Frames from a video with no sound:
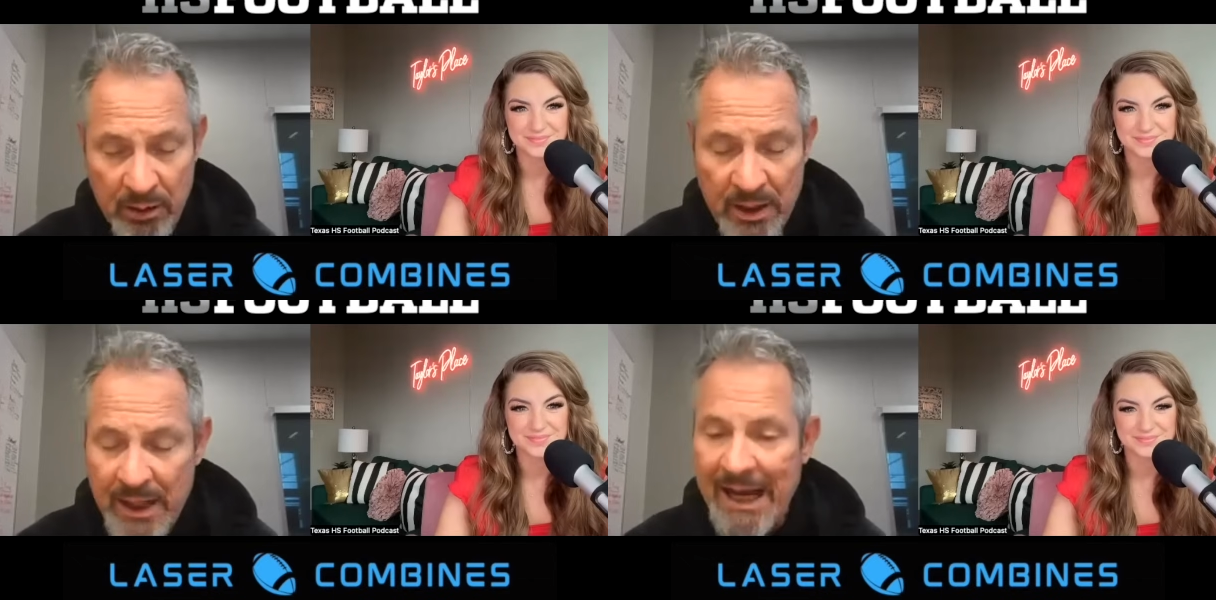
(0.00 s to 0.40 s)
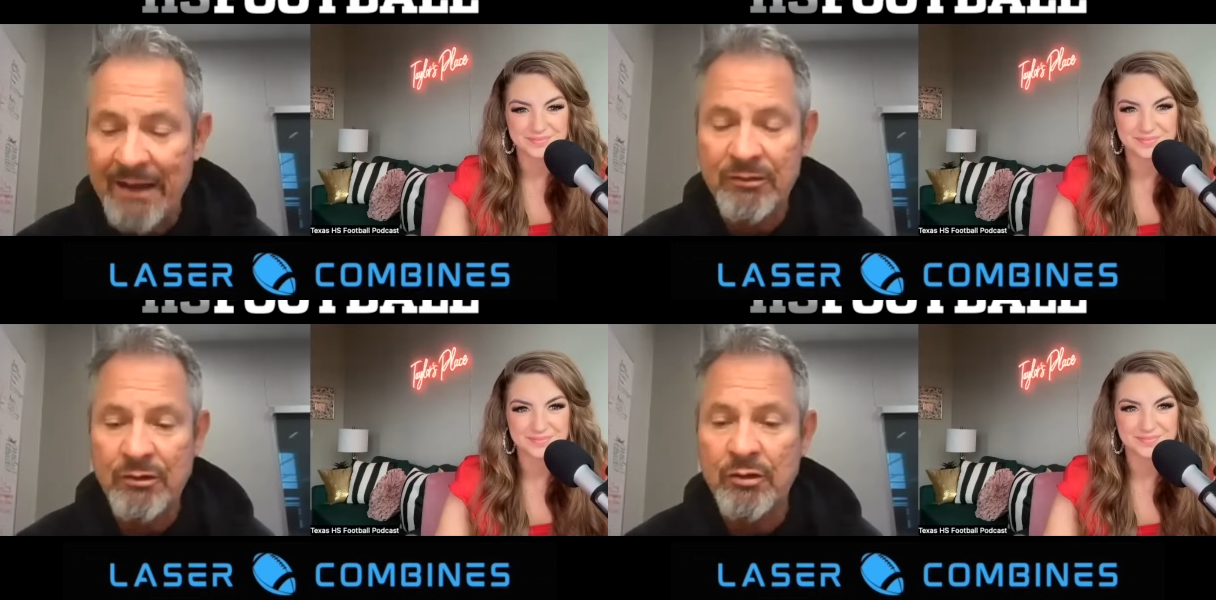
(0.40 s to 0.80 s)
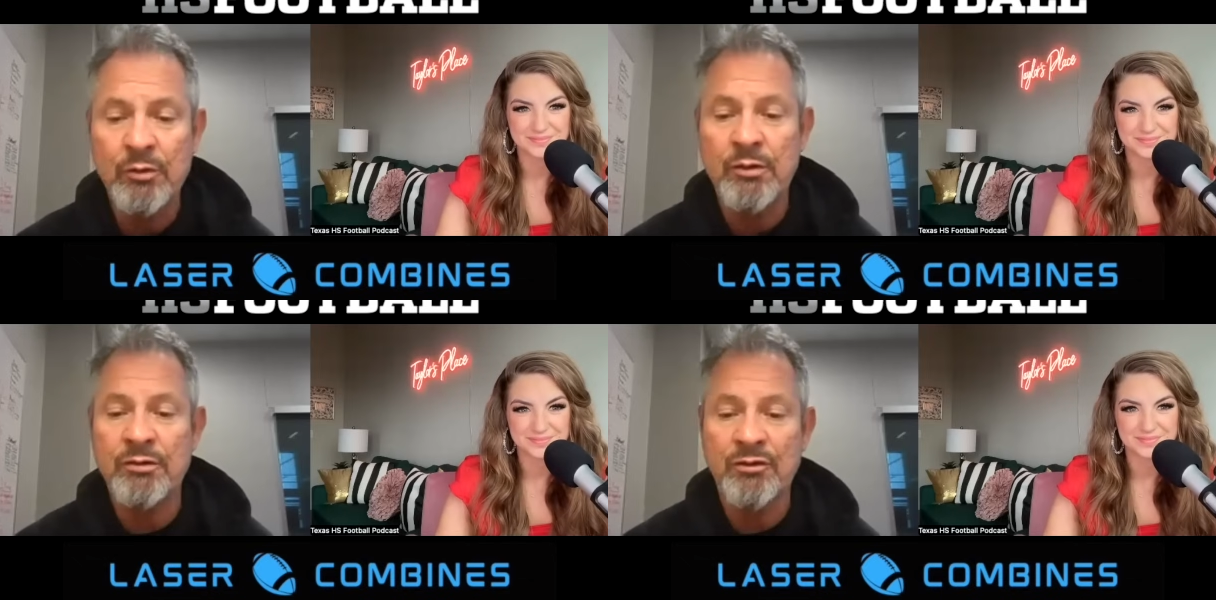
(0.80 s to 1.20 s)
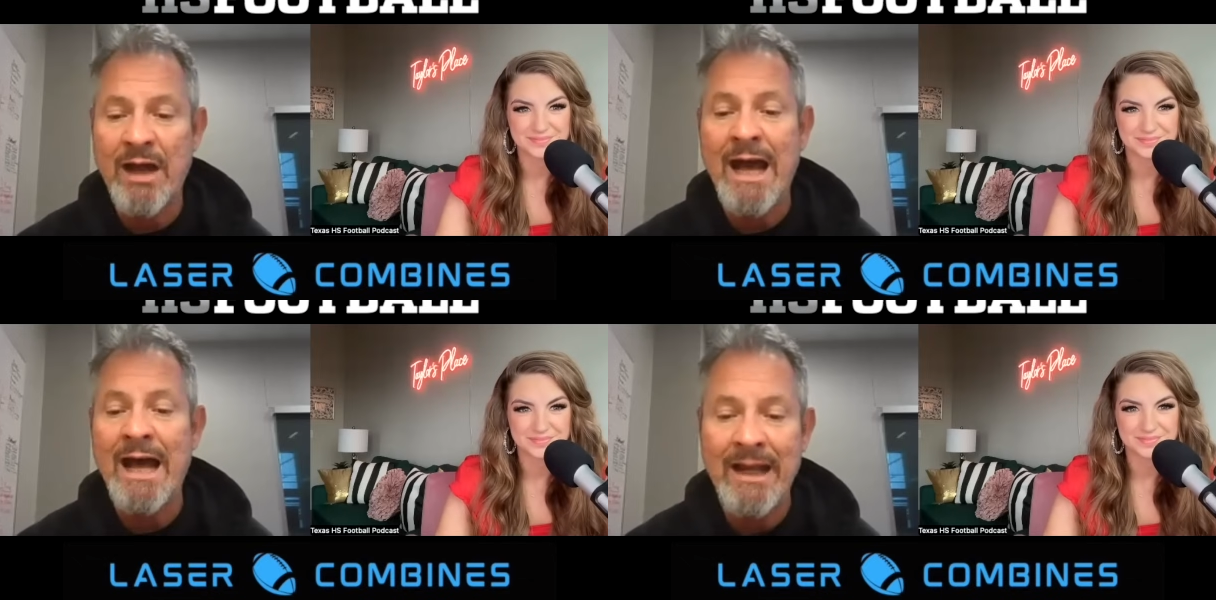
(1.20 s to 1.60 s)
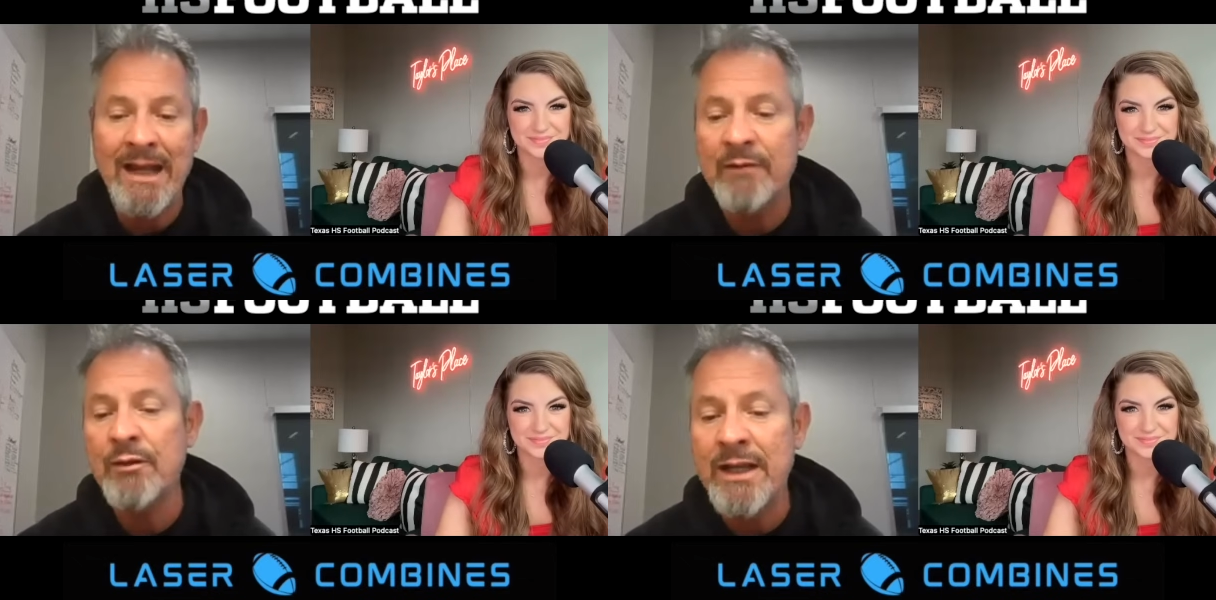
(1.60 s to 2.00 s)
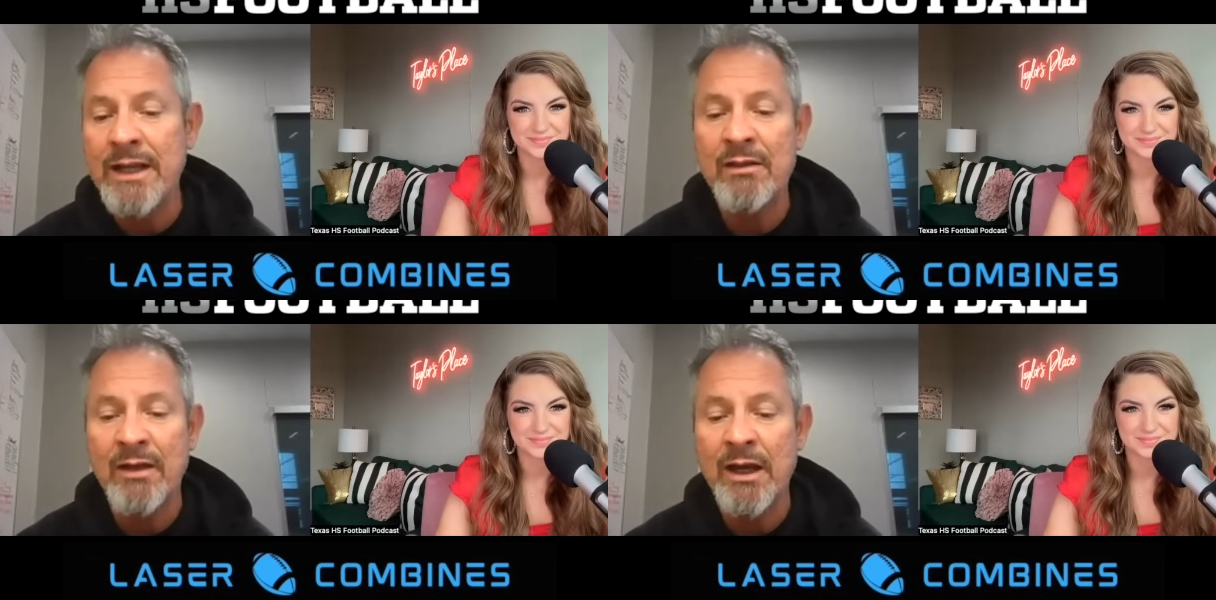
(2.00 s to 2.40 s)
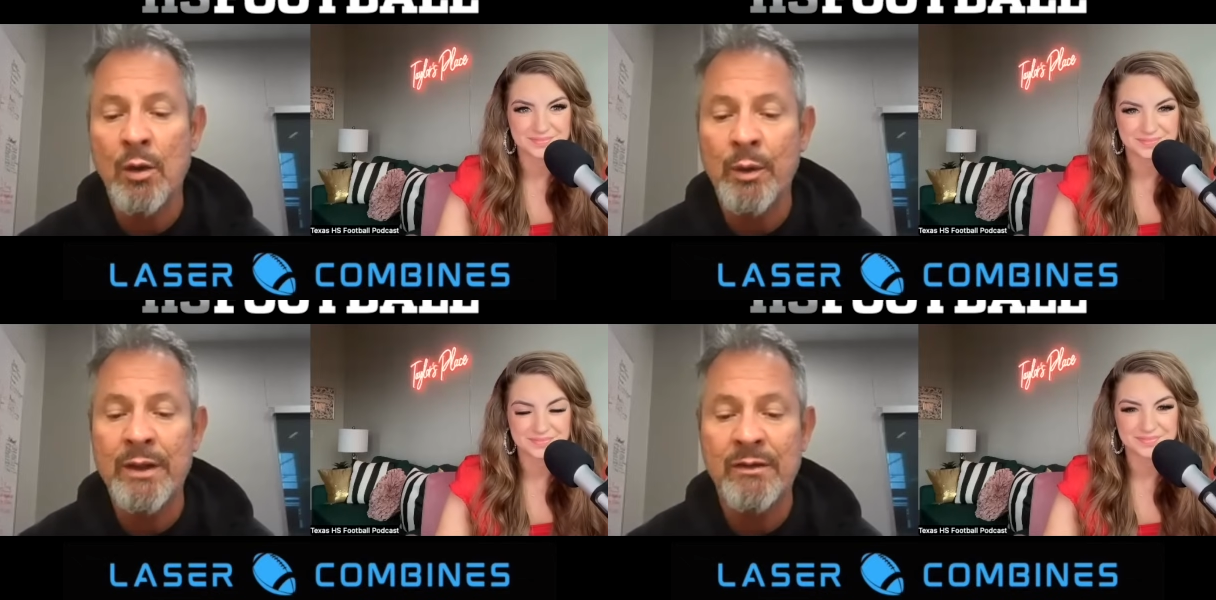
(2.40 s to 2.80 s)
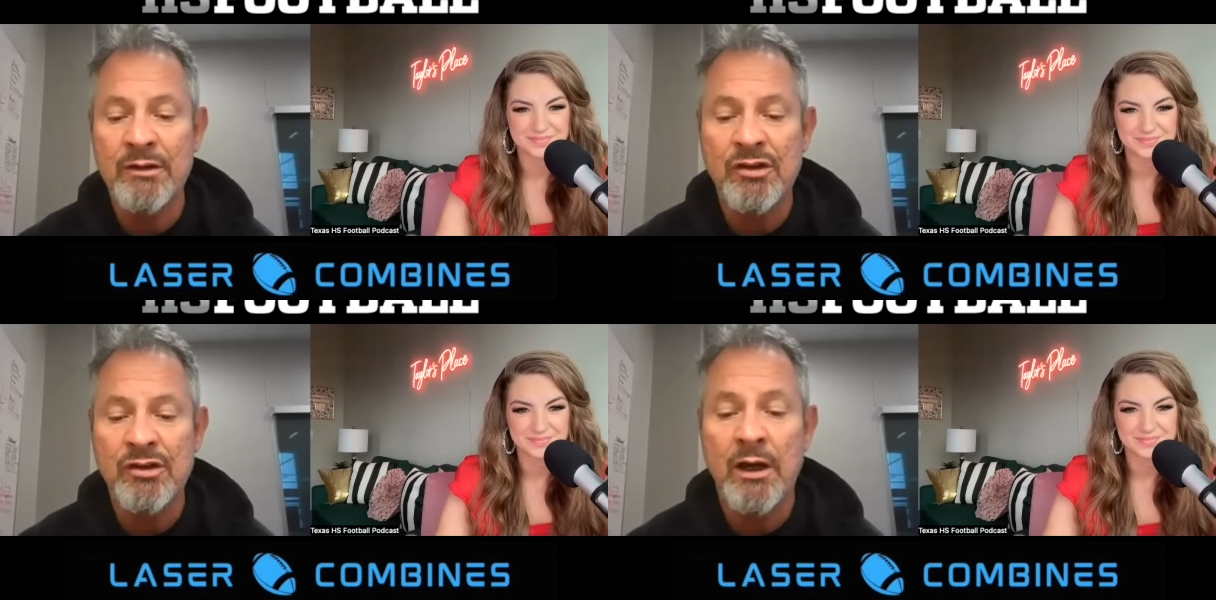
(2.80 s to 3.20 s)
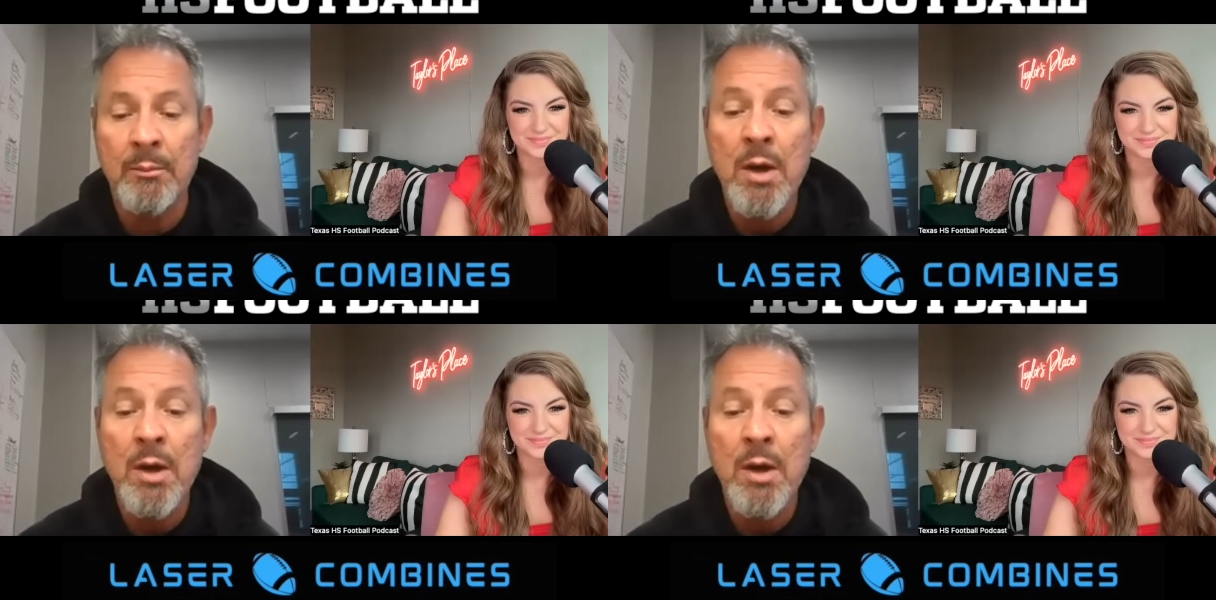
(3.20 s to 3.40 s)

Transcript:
Speaker 1: has to decide every day they go in the gym